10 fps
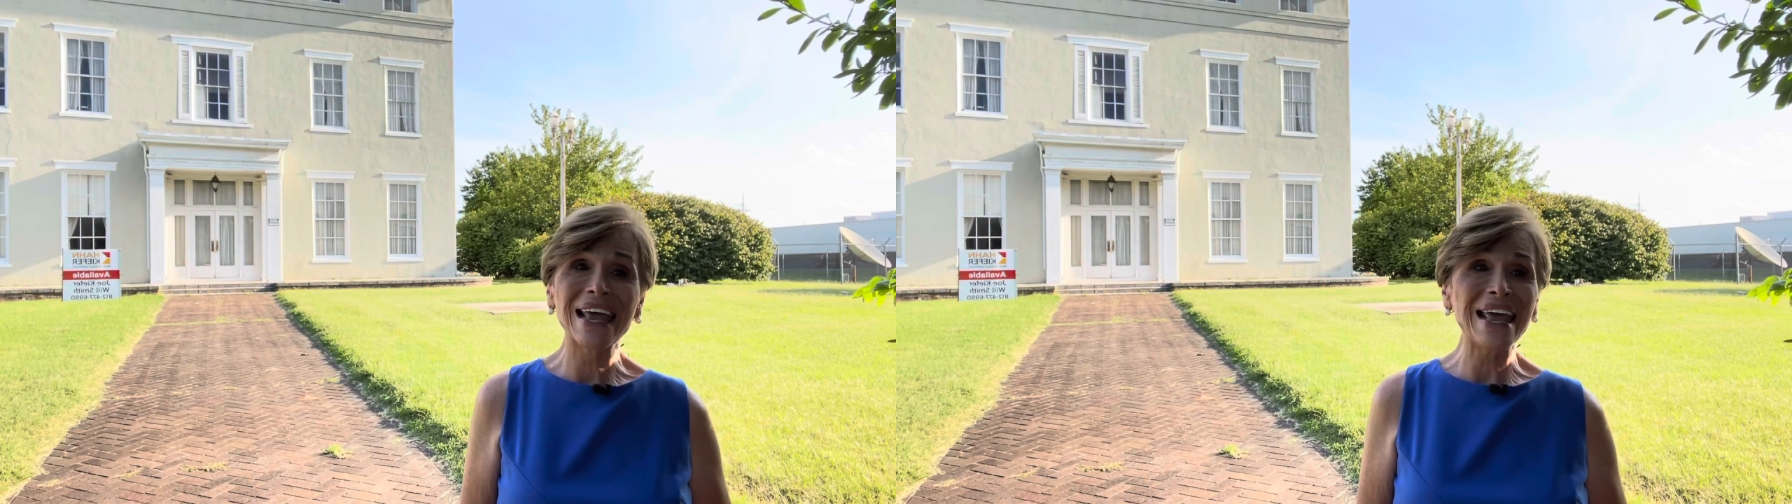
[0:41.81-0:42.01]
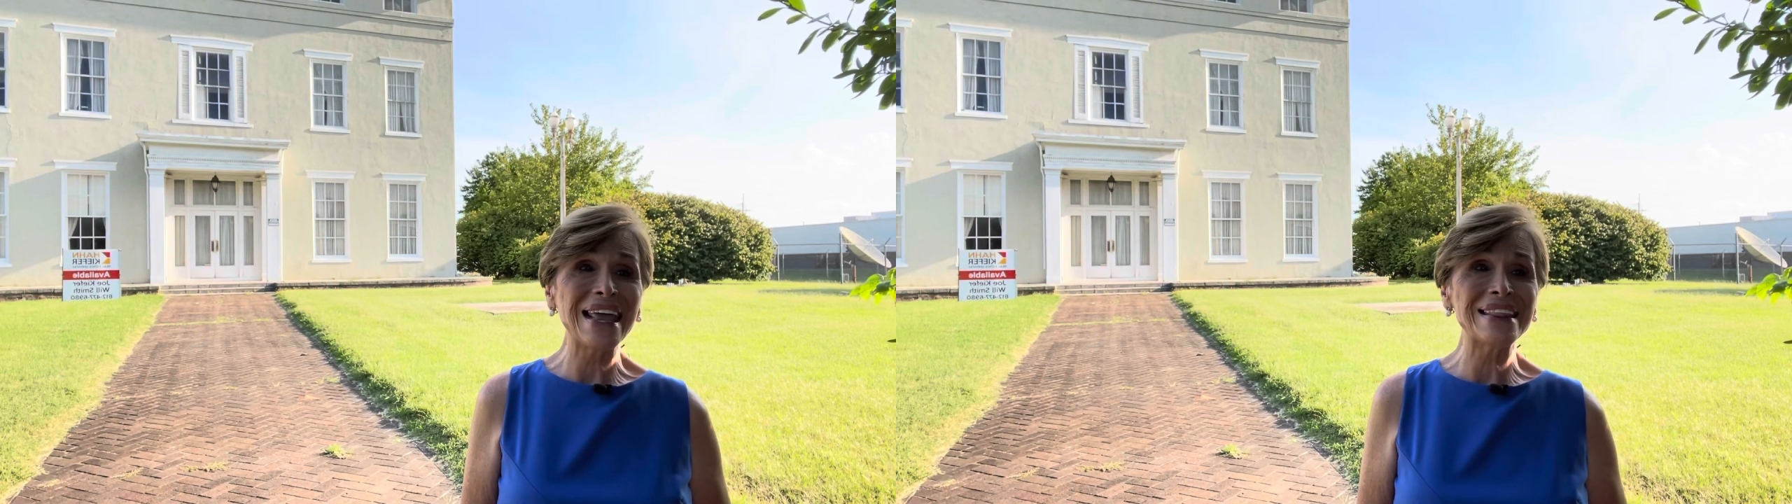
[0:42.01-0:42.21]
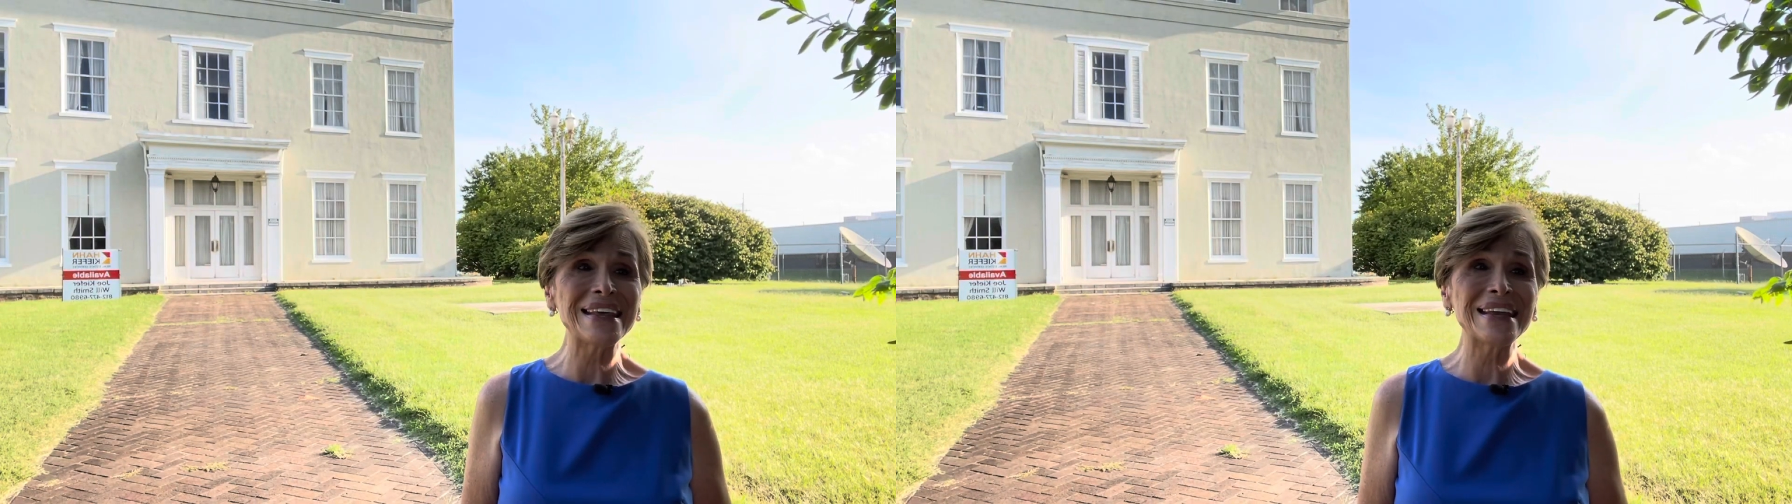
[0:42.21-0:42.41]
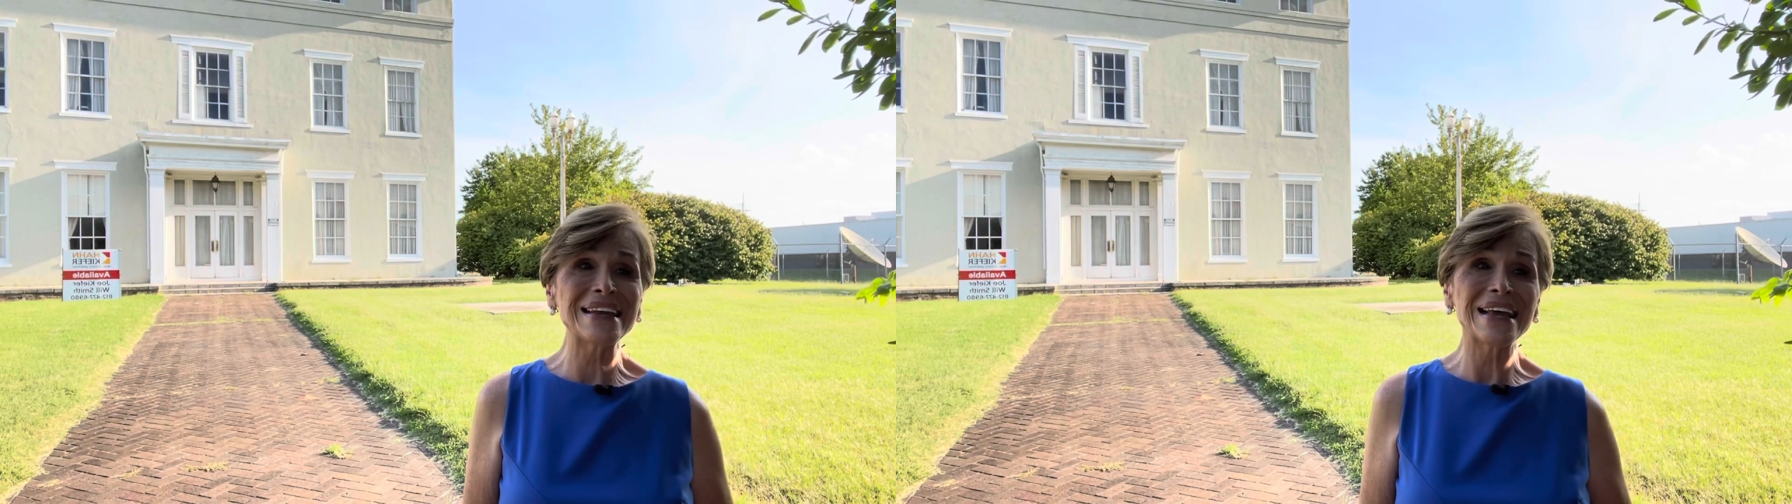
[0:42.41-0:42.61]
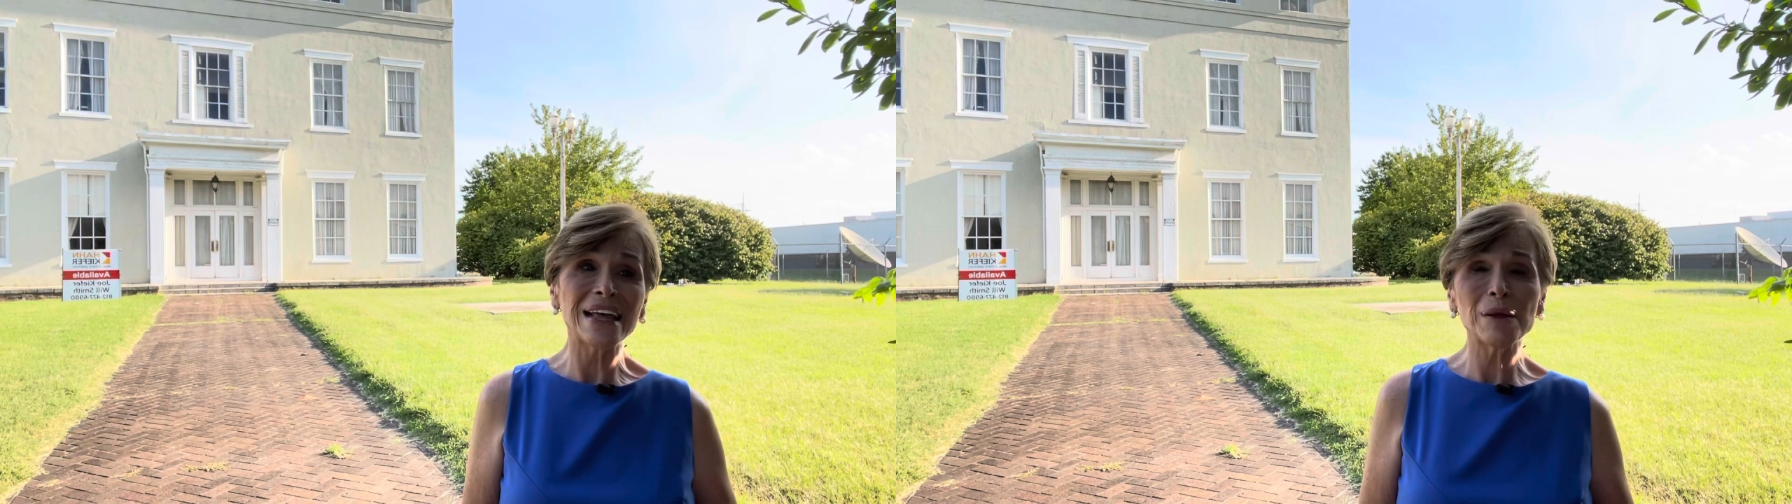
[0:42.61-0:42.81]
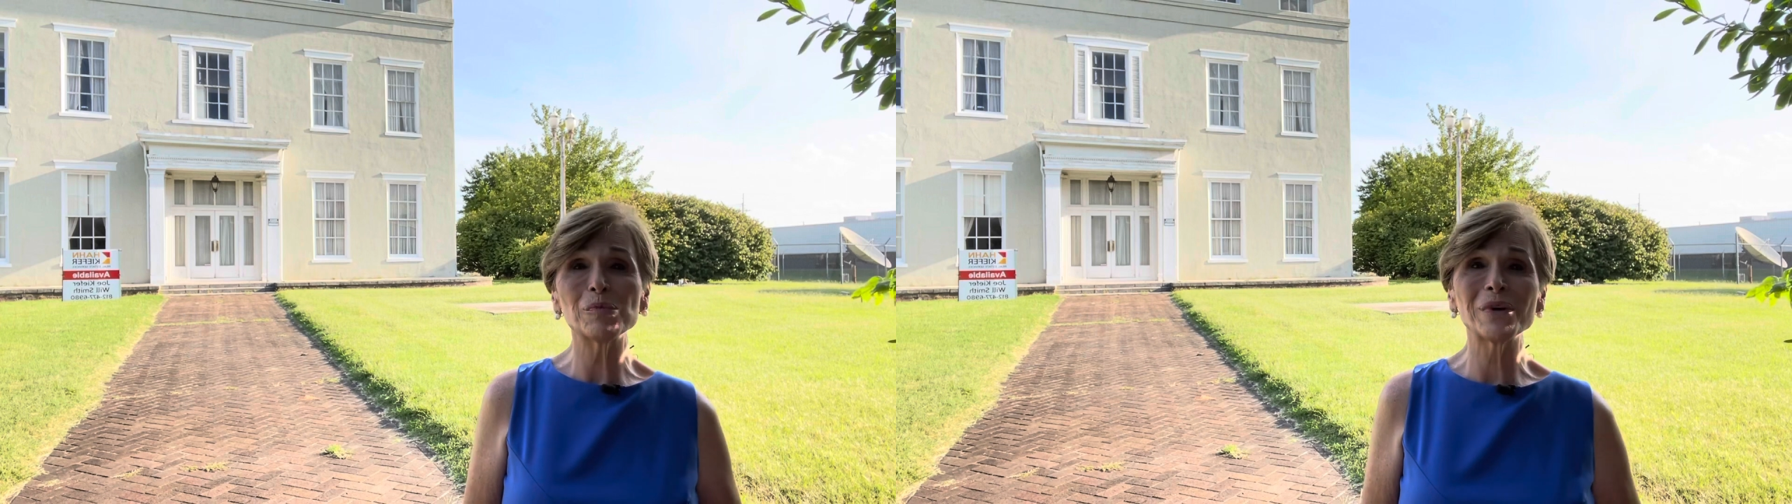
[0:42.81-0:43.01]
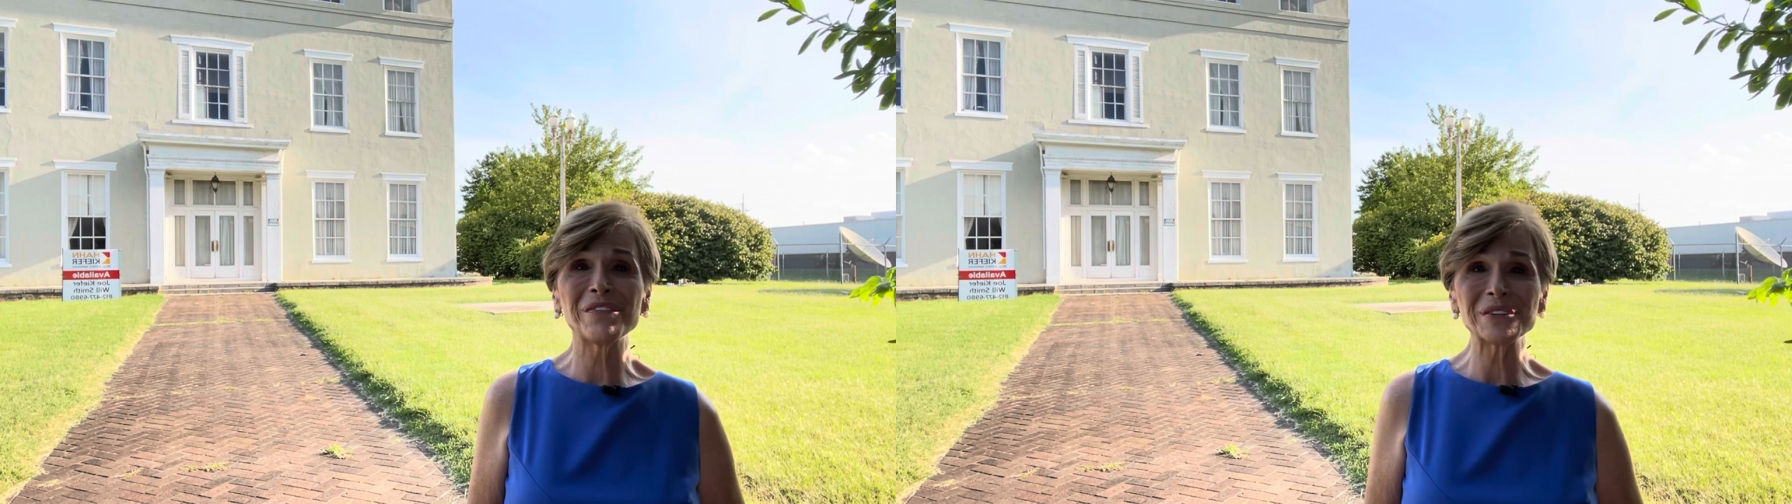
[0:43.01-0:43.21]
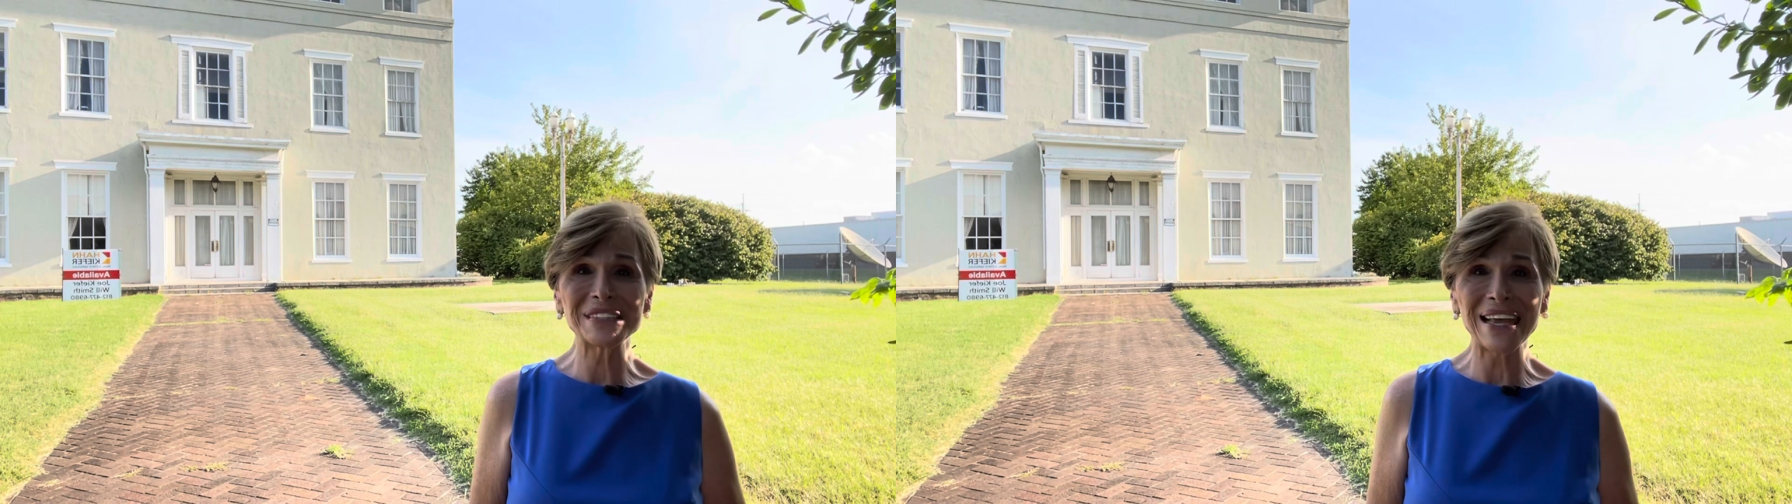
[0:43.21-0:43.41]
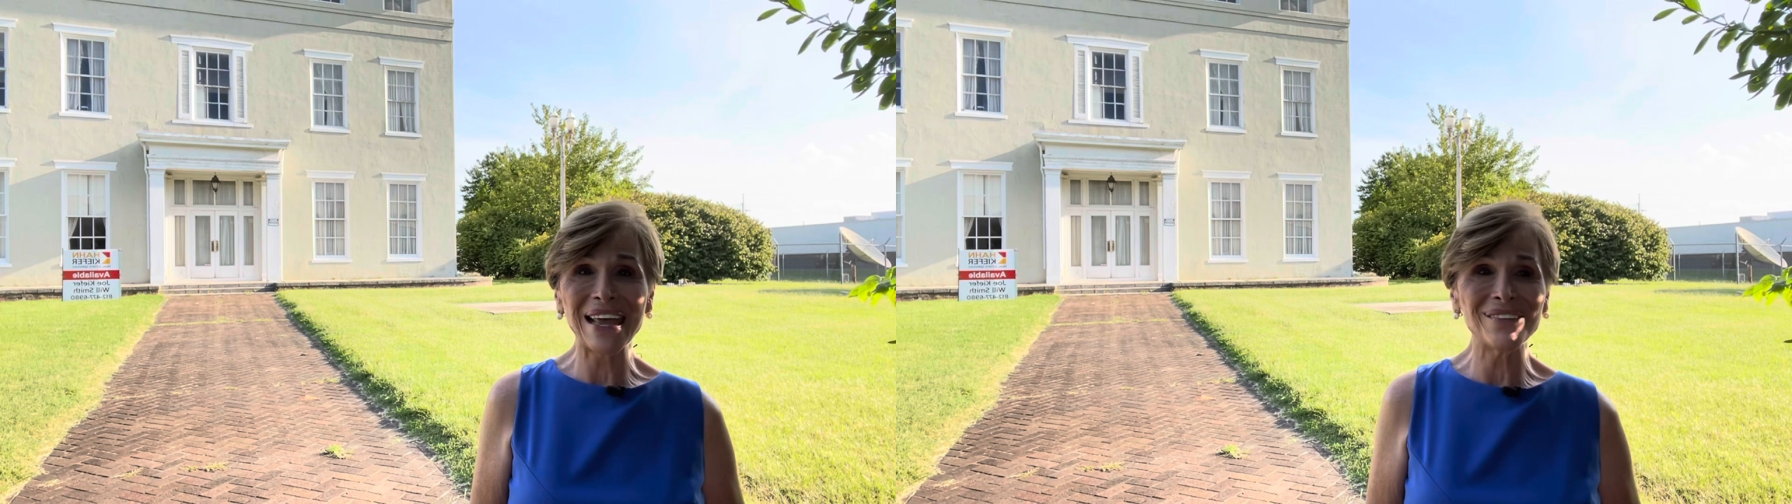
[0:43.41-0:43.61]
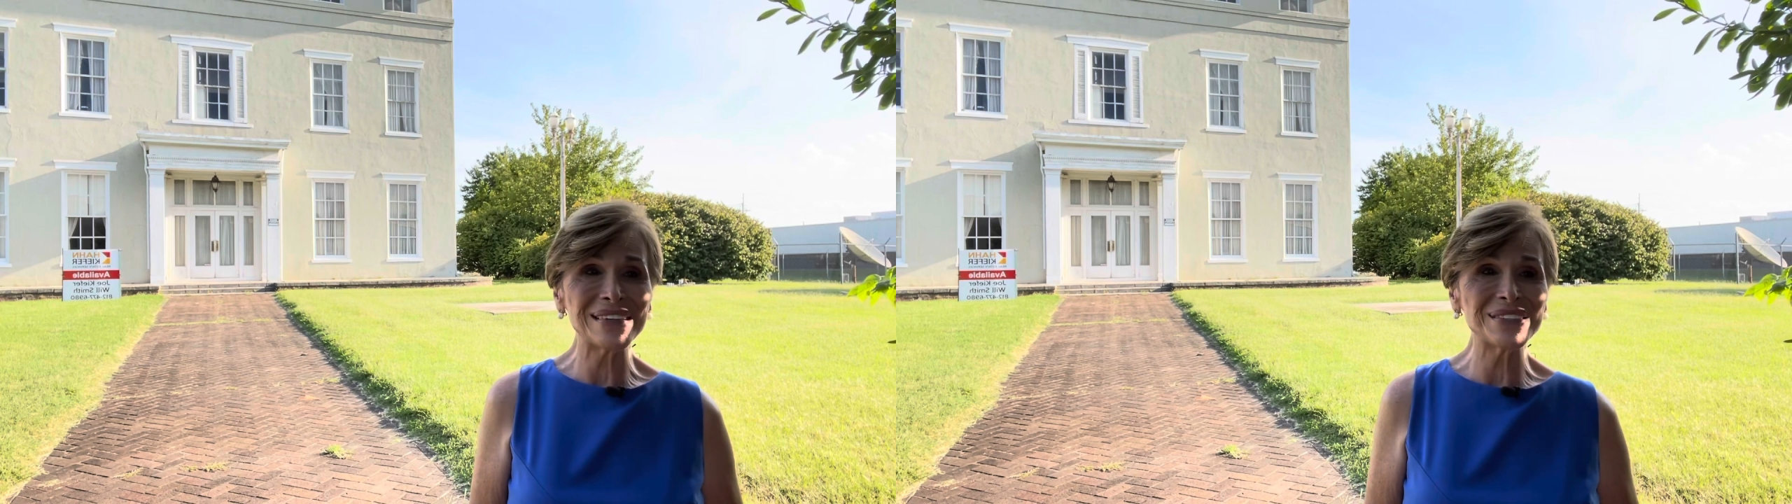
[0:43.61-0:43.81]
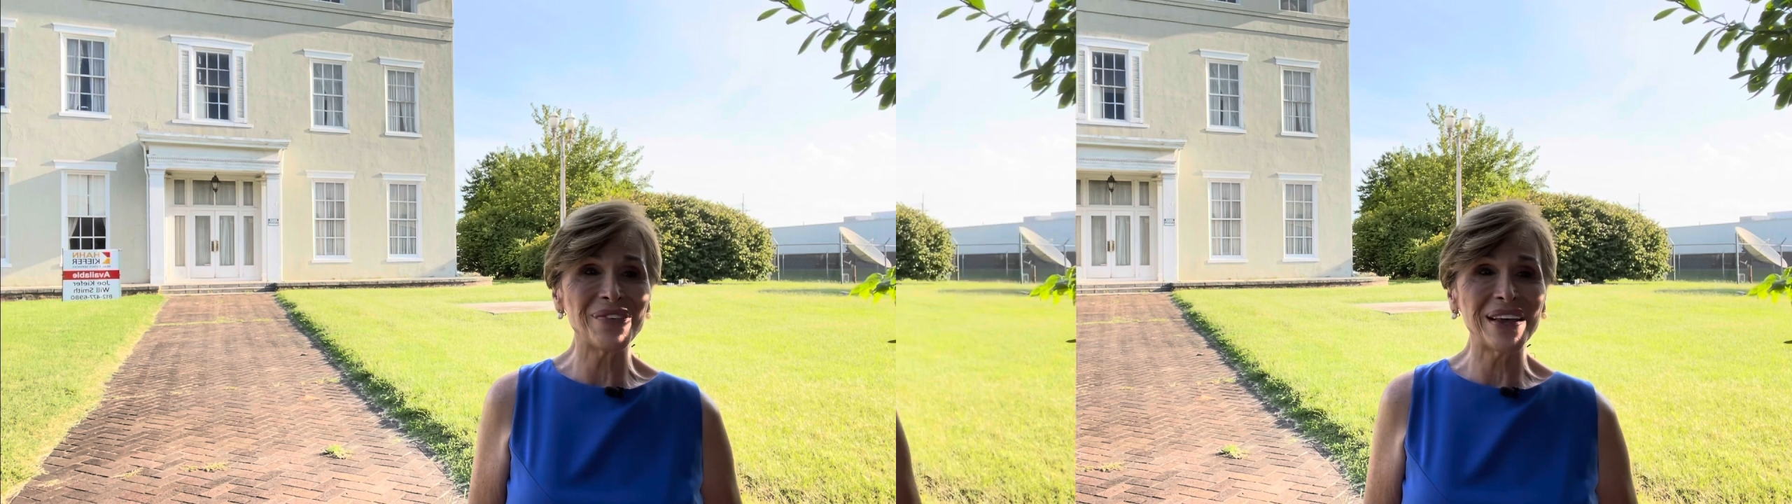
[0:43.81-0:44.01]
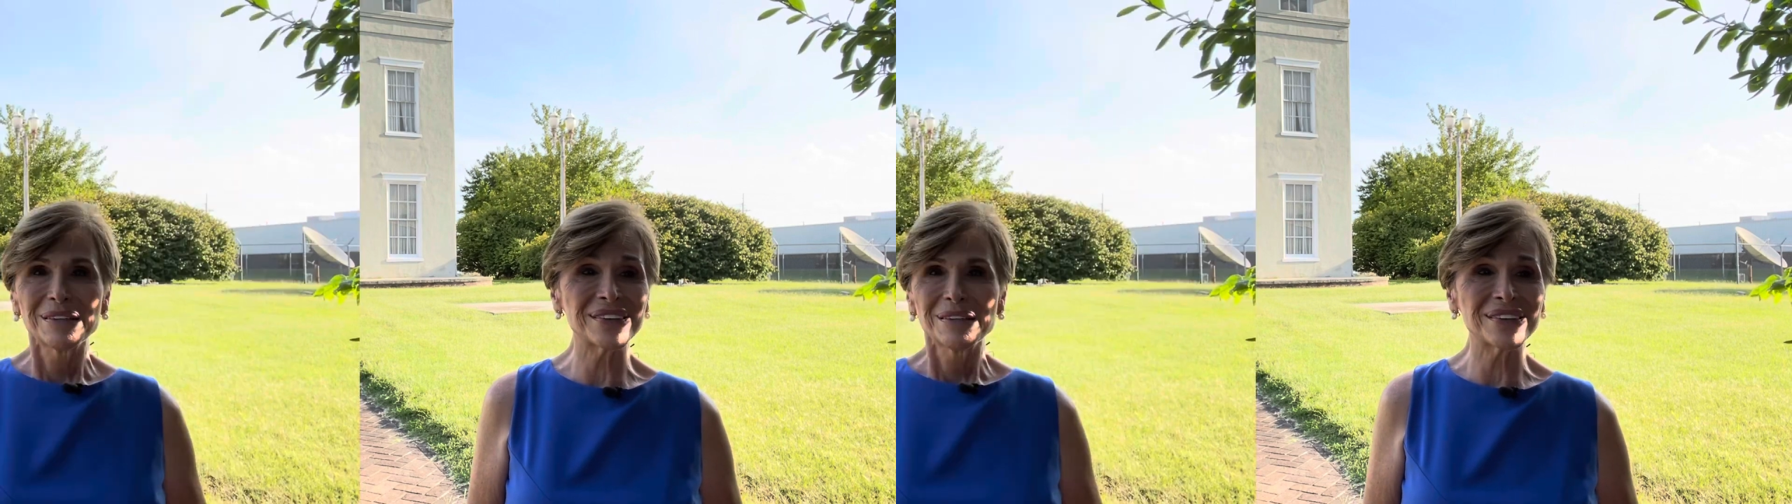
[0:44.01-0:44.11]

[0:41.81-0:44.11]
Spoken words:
and then upriver to Evansville.